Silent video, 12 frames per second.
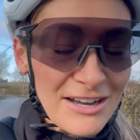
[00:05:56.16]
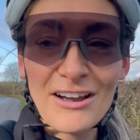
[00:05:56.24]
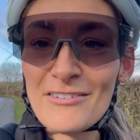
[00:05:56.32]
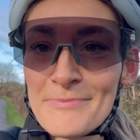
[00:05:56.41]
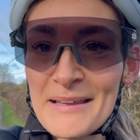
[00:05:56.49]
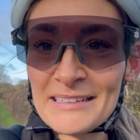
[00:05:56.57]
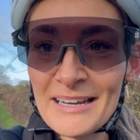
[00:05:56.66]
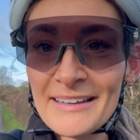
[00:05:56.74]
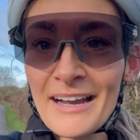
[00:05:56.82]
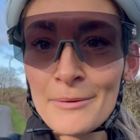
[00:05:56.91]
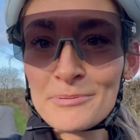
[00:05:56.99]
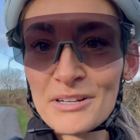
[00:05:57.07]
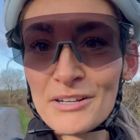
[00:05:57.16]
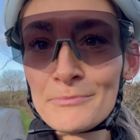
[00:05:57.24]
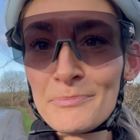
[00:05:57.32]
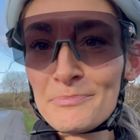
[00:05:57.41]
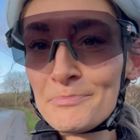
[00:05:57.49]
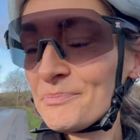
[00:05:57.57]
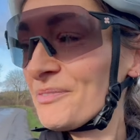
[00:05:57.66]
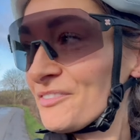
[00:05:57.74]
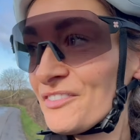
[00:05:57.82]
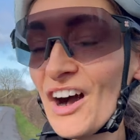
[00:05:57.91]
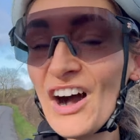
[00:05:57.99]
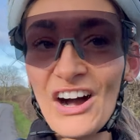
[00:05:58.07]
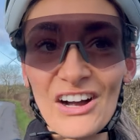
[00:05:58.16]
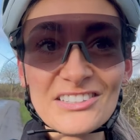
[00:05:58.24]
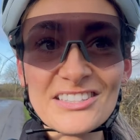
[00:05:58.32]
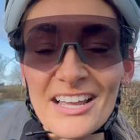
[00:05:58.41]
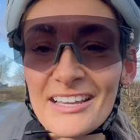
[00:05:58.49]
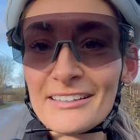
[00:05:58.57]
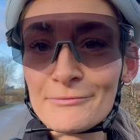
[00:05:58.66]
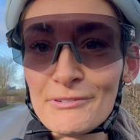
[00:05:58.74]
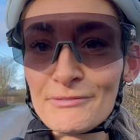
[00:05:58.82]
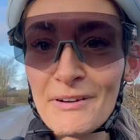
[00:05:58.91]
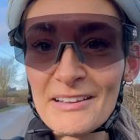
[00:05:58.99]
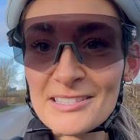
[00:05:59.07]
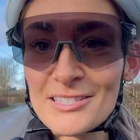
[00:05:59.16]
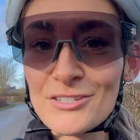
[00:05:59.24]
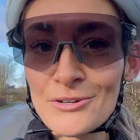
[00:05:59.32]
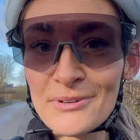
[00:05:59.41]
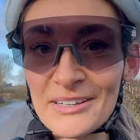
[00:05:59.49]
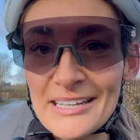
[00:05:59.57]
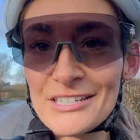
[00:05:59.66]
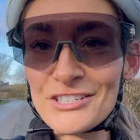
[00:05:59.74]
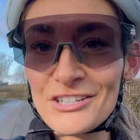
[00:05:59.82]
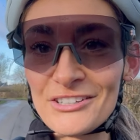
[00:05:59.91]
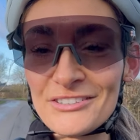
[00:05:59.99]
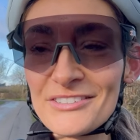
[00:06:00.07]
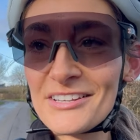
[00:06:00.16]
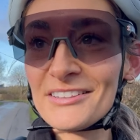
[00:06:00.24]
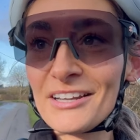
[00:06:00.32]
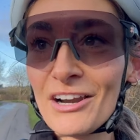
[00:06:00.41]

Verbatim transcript: have been like absolute farts, like we've had stomach issues and the